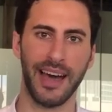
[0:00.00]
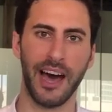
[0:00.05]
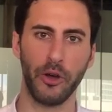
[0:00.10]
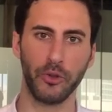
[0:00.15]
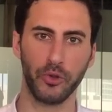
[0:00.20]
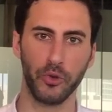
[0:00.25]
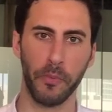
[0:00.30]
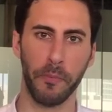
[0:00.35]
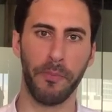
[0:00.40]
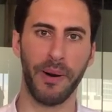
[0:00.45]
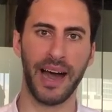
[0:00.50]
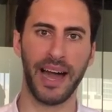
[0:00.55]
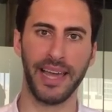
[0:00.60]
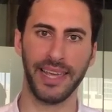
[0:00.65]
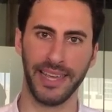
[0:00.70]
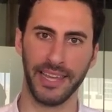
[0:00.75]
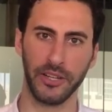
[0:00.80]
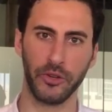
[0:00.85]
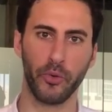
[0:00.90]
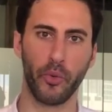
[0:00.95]
how to buy
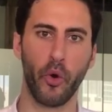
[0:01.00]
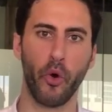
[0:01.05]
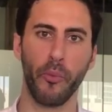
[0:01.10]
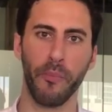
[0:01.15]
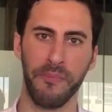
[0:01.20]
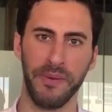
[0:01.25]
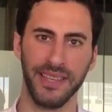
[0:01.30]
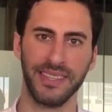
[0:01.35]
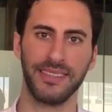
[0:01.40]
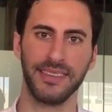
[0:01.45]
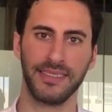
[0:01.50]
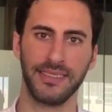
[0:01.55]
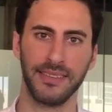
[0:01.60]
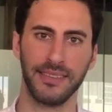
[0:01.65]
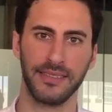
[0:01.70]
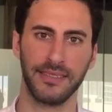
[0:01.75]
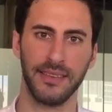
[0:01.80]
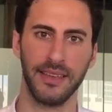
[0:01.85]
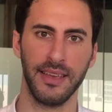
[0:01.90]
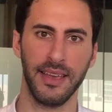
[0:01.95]
and grow
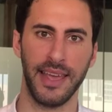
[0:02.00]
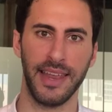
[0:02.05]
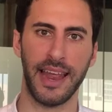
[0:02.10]
businesses